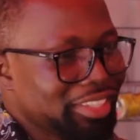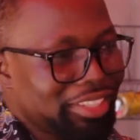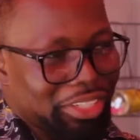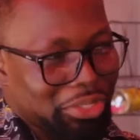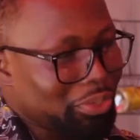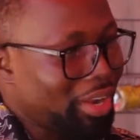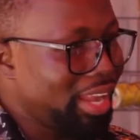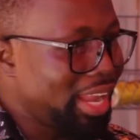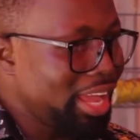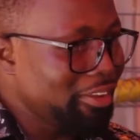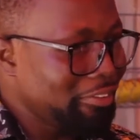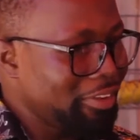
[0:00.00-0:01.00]
sexual
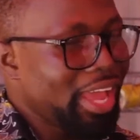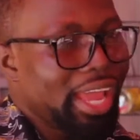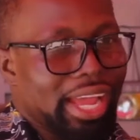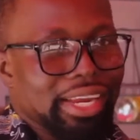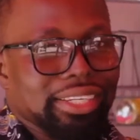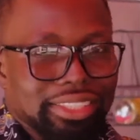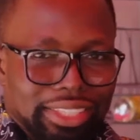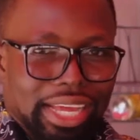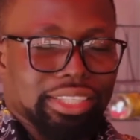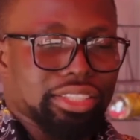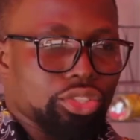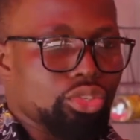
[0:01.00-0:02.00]
life, and
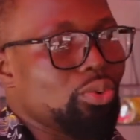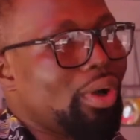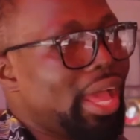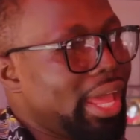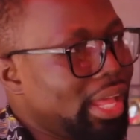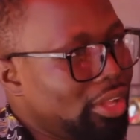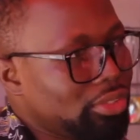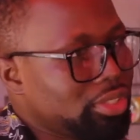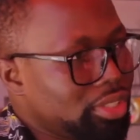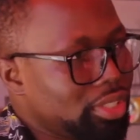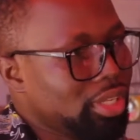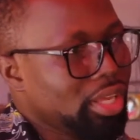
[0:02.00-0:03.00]
yet you are
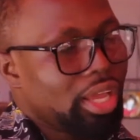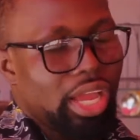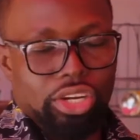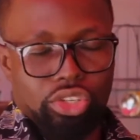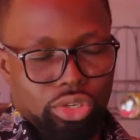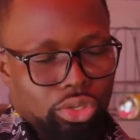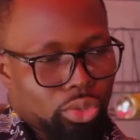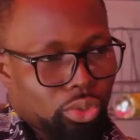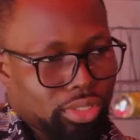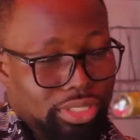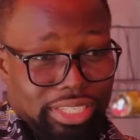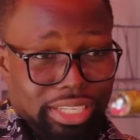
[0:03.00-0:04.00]
healthy and you're good.
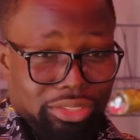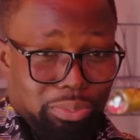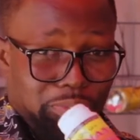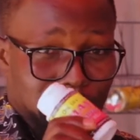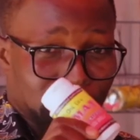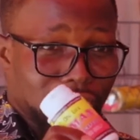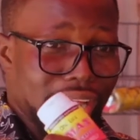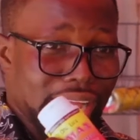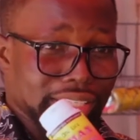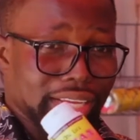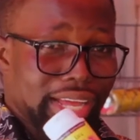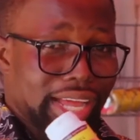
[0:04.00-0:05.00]
This product,
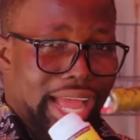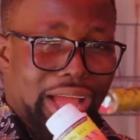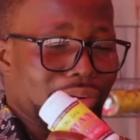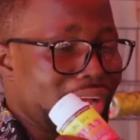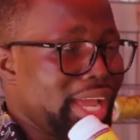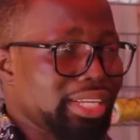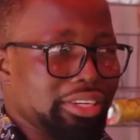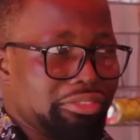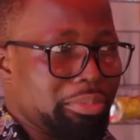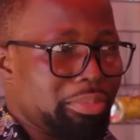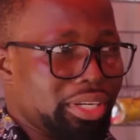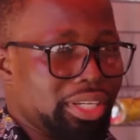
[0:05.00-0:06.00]
I will urge
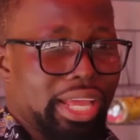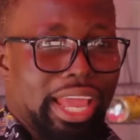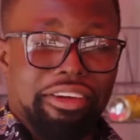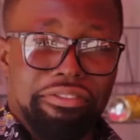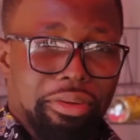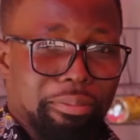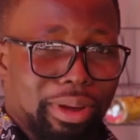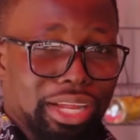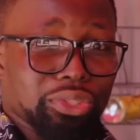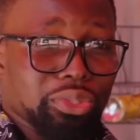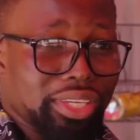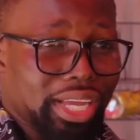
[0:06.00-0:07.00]
every man
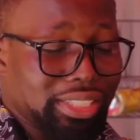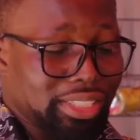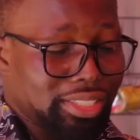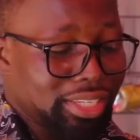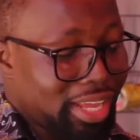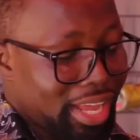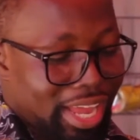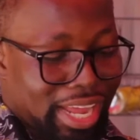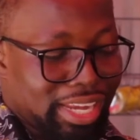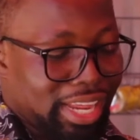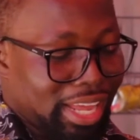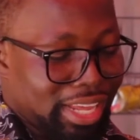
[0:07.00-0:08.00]
to get it. And
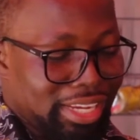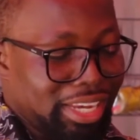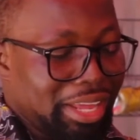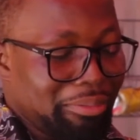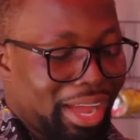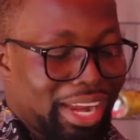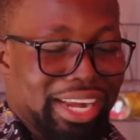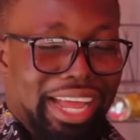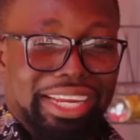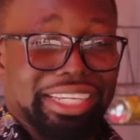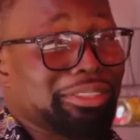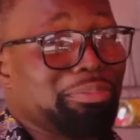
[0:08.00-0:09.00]
the name under
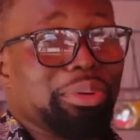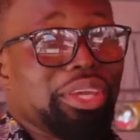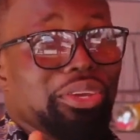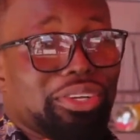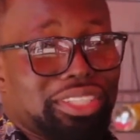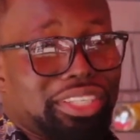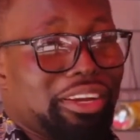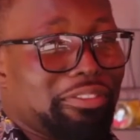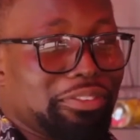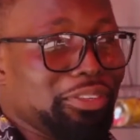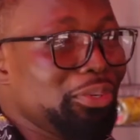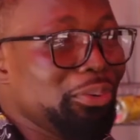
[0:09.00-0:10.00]
it is Be Yourself.
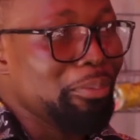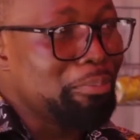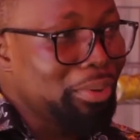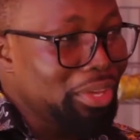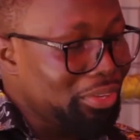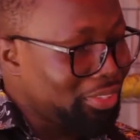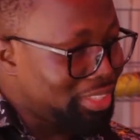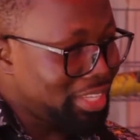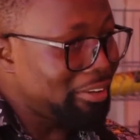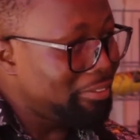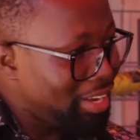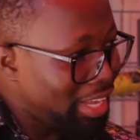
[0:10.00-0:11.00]
You will be
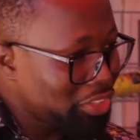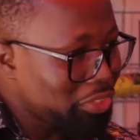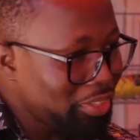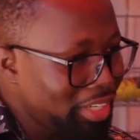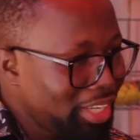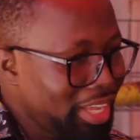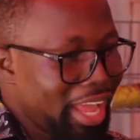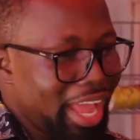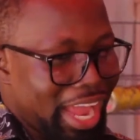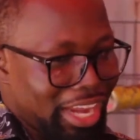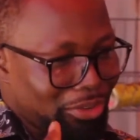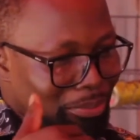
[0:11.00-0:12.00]
yourself naturally, and you